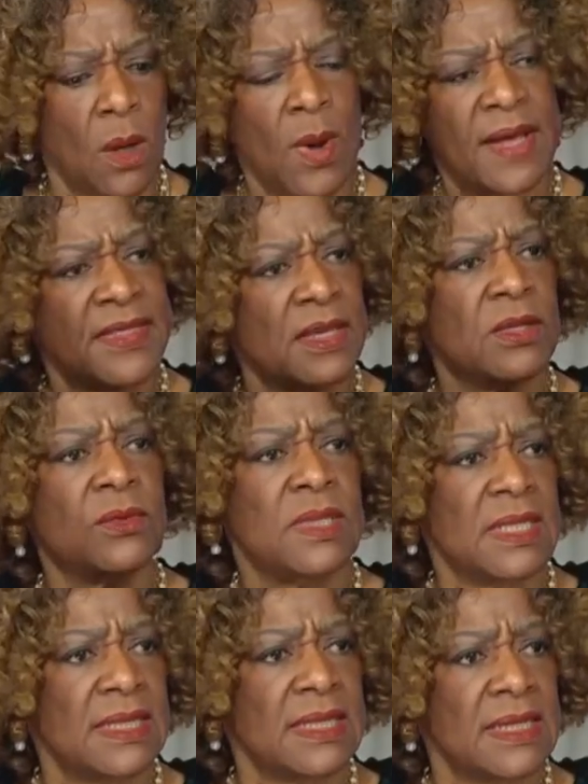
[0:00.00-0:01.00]
I think you
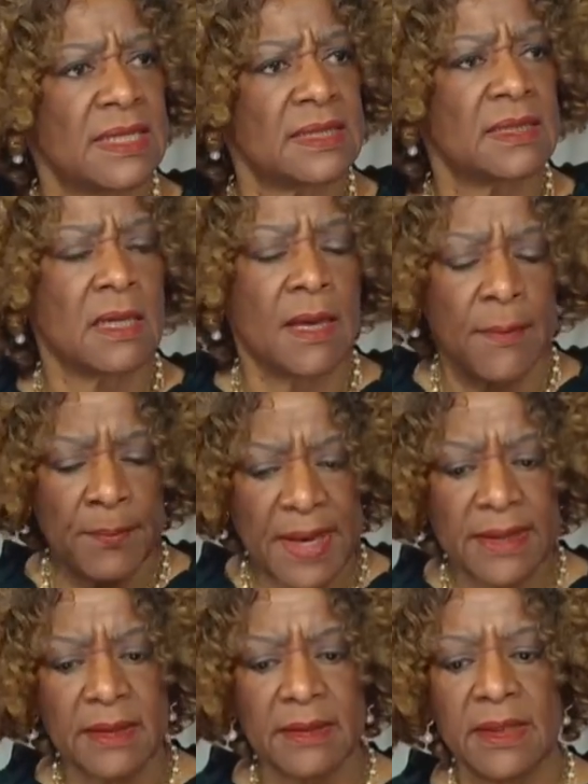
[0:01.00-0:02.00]
need this
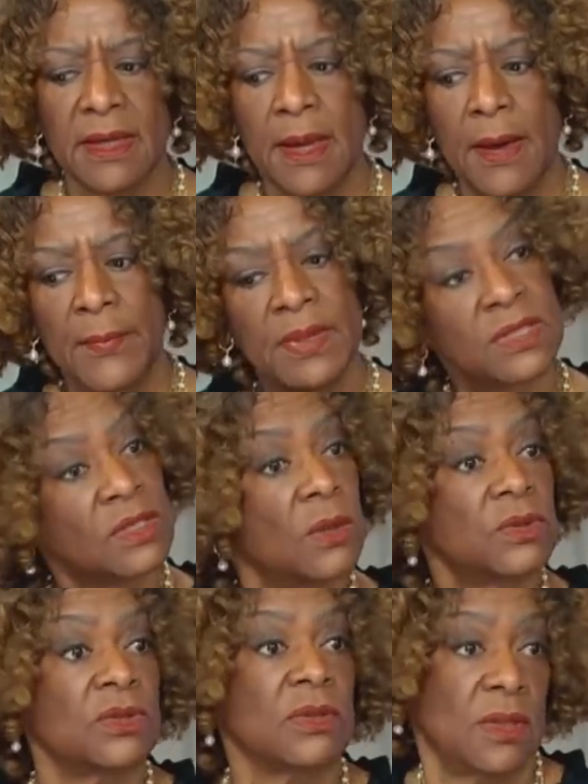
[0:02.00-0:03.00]
medically, but
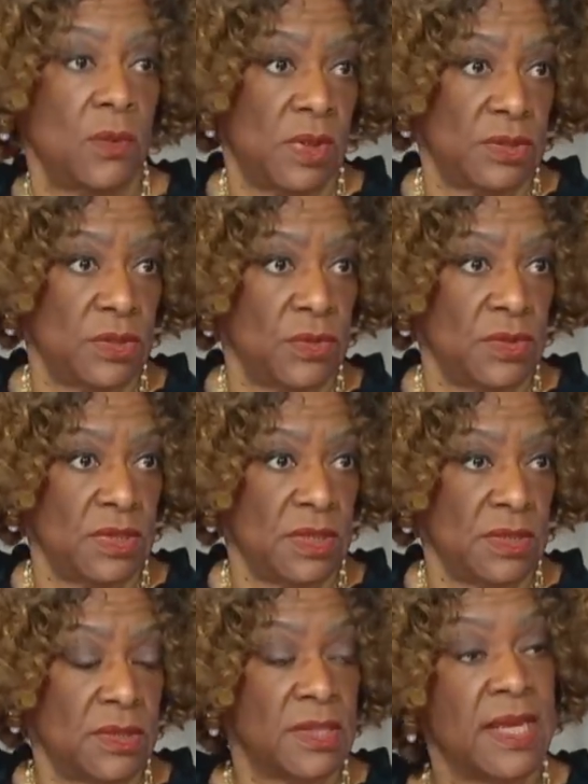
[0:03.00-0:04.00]
socially, what do you
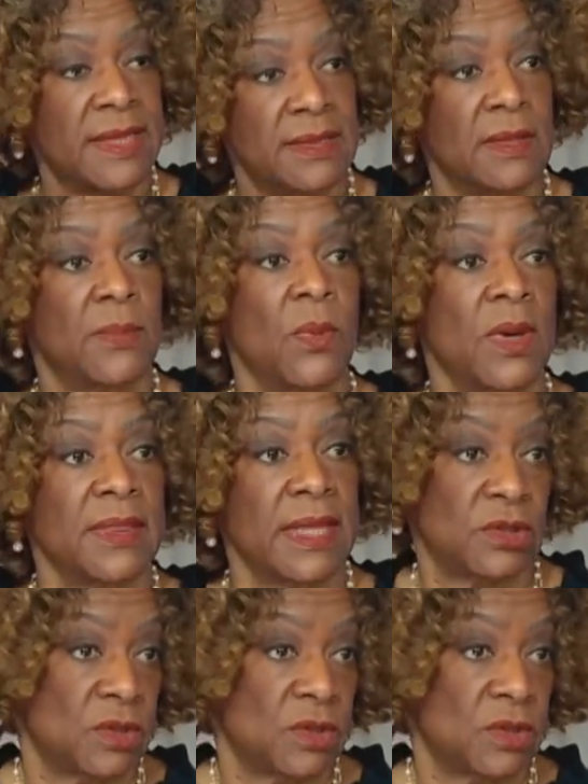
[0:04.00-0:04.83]
need to get to the point that you're